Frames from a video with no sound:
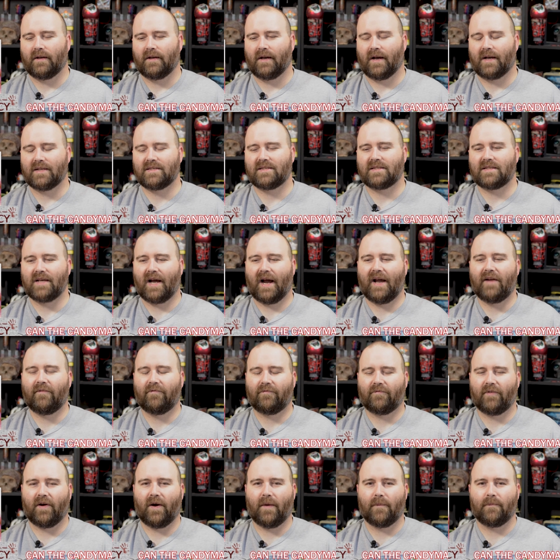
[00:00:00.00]
aside
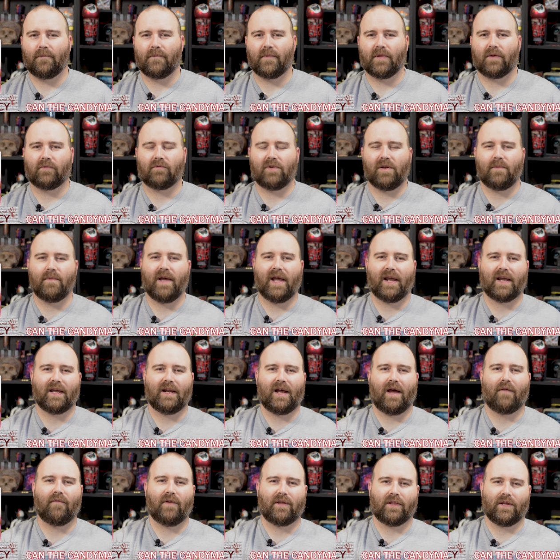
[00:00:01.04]
from the remake
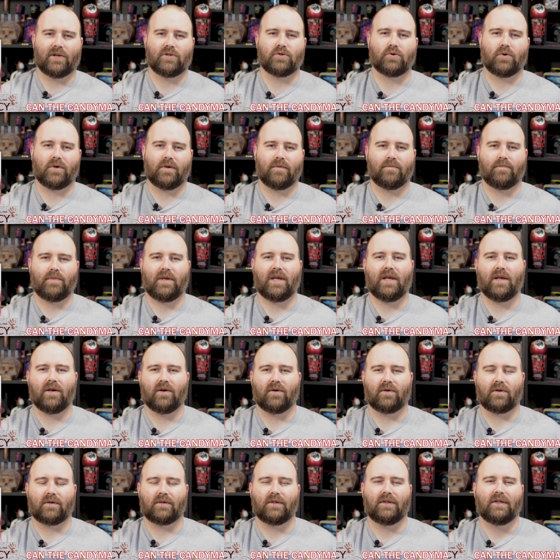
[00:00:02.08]
and having the Jordan
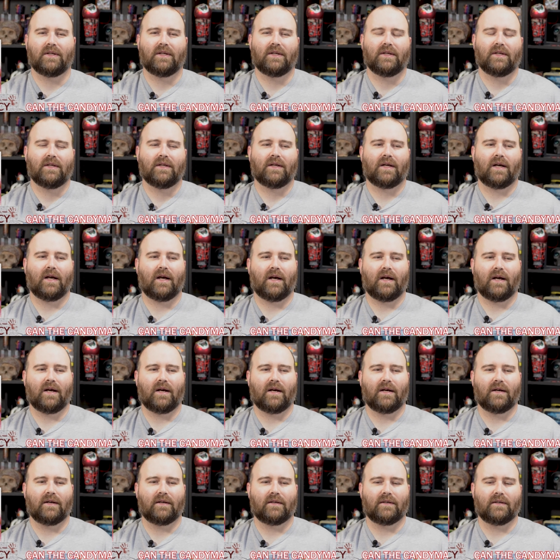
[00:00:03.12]
Peele
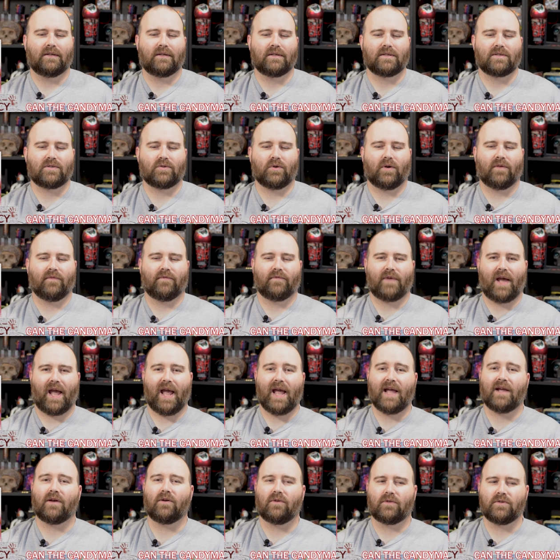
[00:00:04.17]
sort of
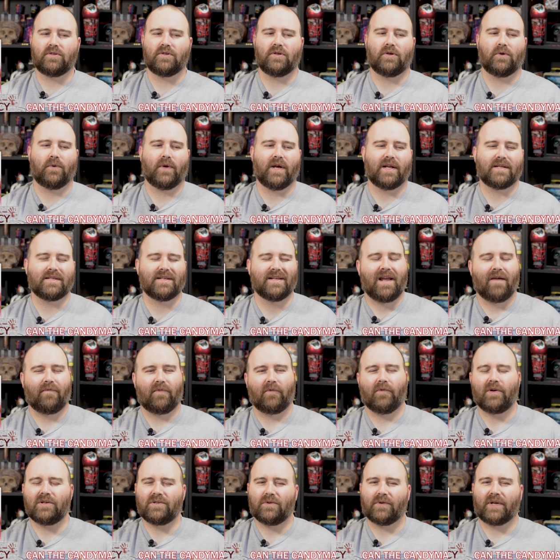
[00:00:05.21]
angle to it, if
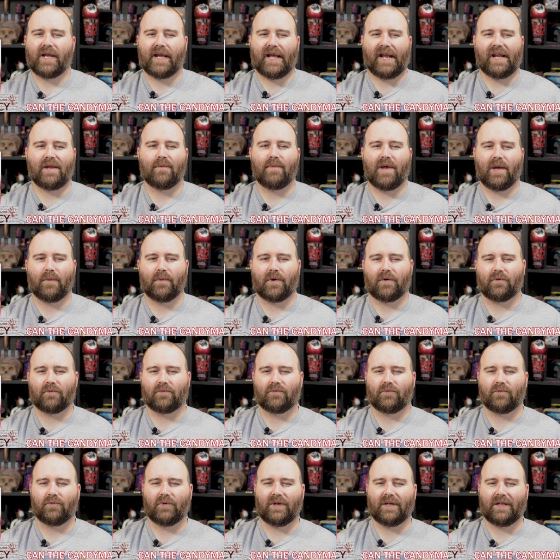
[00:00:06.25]
the original Candyman
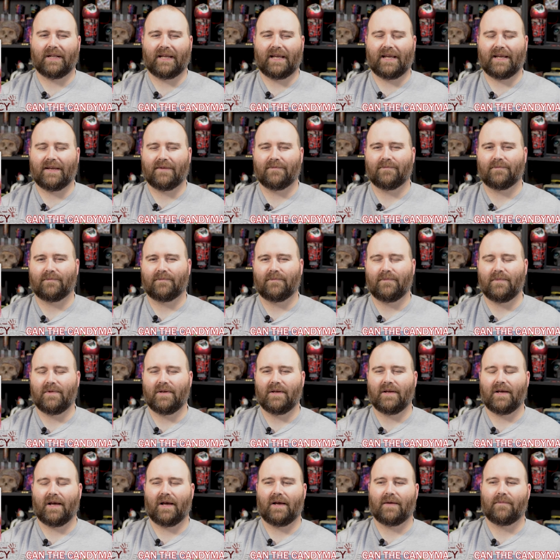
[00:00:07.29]
would really
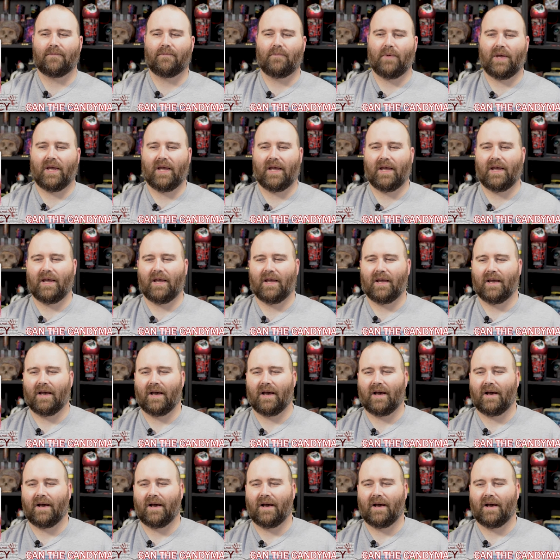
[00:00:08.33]
be